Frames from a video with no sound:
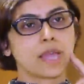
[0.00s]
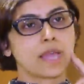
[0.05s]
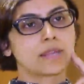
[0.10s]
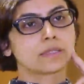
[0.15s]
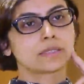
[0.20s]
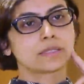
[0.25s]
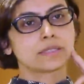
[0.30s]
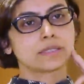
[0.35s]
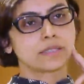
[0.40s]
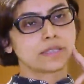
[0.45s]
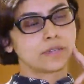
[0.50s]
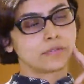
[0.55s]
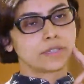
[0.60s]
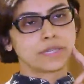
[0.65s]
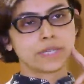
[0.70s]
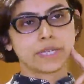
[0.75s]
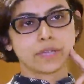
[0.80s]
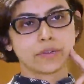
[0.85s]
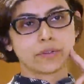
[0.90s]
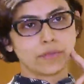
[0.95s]
cancer is
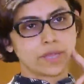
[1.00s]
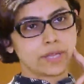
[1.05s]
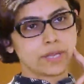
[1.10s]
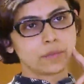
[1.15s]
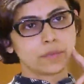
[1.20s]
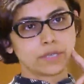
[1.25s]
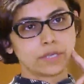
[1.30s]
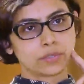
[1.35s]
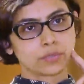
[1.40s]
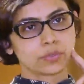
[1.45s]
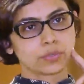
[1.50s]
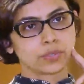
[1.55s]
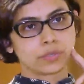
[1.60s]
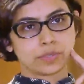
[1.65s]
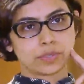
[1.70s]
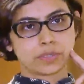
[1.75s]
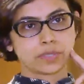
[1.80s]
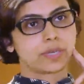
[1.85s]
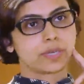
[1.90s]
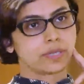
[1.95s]
definitely a very big
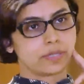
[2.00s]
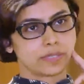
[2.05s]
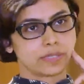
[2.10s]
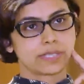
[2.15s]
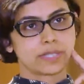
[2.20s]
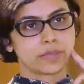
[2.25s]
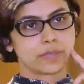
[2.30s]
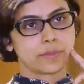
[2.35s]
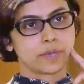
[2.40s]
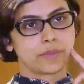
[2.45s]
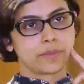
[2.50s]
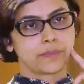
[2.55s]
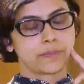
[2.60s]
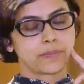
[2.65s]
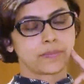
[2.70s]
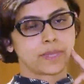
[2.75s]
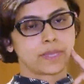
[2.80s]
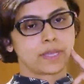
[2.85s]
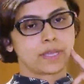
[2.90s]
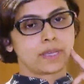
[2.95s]
social stigma
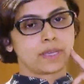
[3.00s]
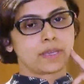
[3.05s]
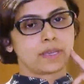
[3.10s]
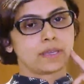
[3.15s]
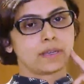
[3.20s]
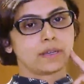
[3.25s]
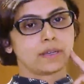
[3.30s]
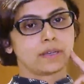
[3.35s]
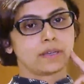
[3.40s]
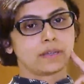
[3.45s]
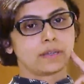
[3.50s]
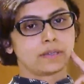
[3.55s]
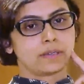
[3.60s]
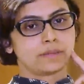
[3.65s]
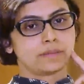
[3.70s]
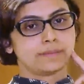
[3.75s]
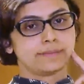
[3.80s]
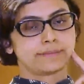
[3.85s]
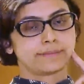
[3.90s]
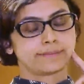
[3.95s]

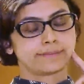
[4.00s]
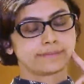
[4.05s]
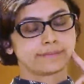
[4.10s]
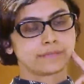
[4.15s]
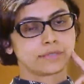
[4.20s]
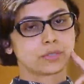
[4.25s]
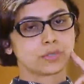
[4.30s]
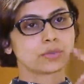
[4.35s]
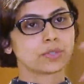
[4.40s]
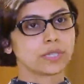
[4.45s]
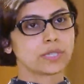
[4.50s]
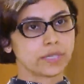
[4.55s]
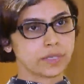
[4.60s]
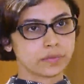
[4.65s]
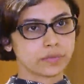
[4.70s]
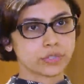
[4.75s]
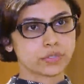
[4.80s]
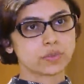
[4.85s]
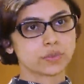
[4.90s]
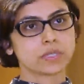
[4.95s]
to the
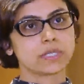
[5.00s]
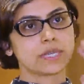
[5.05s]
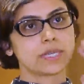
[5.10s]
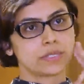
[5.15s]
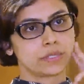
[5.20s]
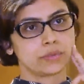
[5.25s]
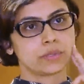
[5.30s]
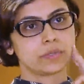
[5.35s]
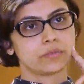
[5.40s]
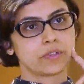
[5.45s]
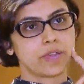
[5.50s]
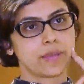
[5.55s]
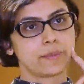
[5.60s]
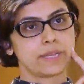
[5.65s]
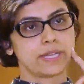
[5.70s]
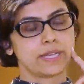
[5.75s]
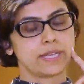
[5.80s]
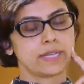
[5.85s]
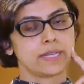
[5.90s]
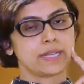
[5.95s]
individual and to the
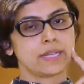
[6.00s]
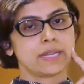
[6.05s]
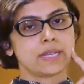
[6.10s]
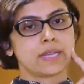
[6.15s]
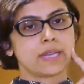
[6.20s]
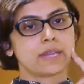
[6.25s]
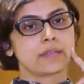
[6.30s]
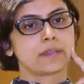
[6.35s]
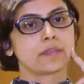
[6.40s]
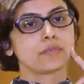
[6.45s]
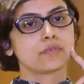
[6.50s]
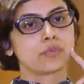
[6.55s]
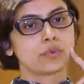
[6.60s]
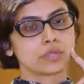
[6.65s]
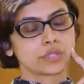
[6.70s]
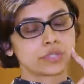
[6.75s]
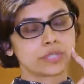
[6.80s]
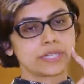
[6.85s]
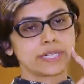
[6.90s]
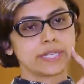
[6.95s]
family. And
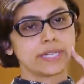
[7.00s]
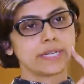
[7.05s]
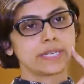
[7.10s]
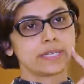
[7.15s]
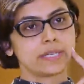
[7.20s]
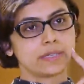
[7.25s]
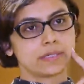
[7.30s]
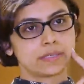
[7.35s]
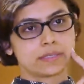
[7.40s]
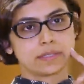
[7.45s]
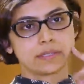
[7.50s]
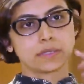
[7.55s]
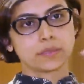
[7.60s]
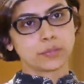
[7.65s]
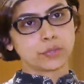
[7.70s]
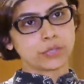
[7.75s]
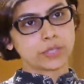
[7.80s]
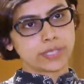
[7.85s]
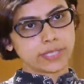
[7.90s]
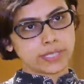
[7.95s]
unfortunately, at least in
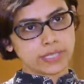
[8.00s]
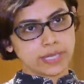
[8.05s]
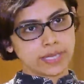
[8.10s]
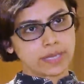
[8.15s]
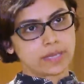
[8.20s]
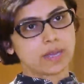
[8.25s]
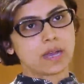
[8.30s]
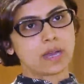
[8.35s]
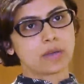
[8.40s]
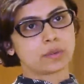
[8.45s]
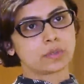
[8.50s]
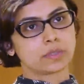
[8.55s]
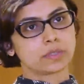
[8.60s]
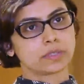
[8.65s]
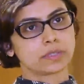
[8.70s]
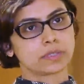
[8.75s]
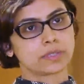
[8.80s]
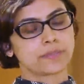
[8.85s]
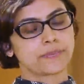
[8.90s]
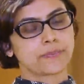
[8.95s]
community like
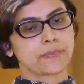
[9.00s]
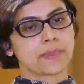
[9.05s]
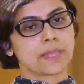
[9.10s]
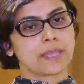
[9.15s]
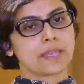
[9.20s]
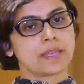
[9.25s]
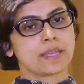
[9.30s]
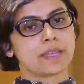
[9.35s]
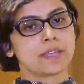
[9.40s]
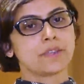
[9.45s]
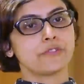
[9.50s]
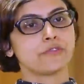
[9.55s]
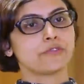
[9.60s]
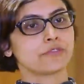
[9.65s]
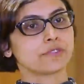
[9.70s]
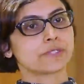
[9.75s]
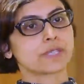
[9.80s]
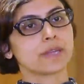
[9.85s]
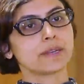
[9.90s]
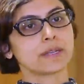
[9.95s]
ours, if
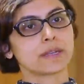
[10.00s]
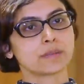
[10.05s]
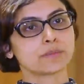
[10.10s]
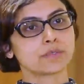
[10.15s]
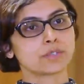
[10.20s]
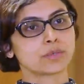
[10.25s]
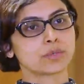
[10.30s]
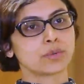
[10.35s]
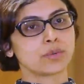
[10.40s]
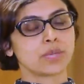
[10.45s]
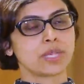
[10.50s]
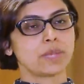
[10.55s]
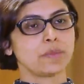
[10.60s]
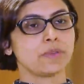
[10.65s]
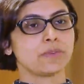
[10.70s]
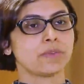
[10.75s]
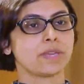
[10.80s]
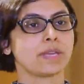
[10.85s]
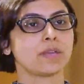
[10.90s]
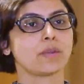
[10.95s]
son comes to know, he'll
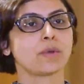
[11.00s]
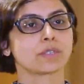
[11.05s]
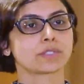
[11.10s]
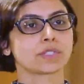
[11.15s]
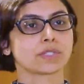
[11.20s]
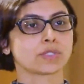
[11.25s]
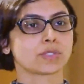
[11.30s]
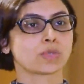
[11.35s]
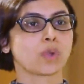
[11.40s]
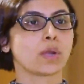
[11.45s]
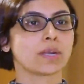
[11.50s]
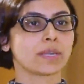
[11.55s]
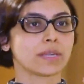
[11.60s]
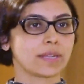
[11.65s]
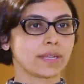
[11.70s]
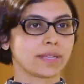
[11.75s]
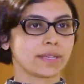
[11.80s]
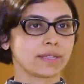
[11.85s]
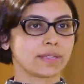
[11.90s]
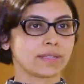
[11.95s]
be very cautious not
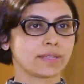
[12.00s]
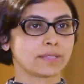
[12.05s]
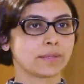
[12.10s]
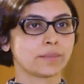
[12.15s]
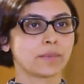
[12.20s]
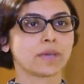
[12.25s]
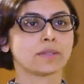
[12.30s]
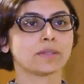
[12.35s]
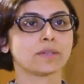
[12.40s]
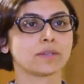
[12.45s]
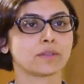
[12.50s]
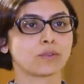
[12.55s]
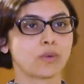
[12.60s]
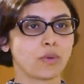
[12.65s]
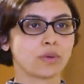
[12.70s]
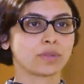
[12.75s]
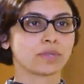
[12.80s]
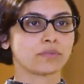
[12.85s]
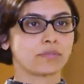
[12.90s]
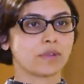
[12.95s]
telling the mother
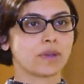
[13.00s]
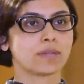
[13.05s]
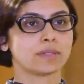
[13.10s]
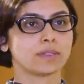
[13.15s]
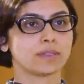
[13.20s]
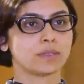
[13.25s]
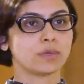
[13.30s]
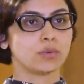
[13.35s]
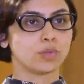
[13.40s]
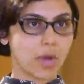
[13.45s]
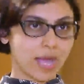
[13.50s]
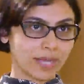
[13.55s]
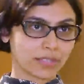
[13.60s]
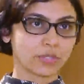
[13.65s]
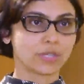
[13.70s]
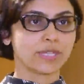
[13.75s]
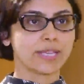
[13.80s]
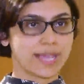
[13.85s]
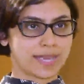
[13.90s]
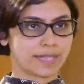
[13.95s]
or the father who
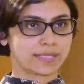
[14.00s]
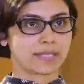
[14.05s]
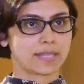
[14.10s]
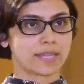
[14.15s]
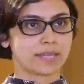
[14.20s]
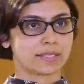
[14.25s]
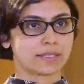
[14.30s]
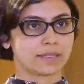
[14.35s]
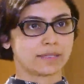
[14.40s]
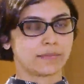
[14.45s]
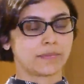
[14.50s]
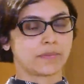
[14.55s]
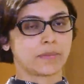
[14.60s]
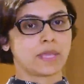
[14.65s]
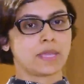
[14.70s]
actually has cancer.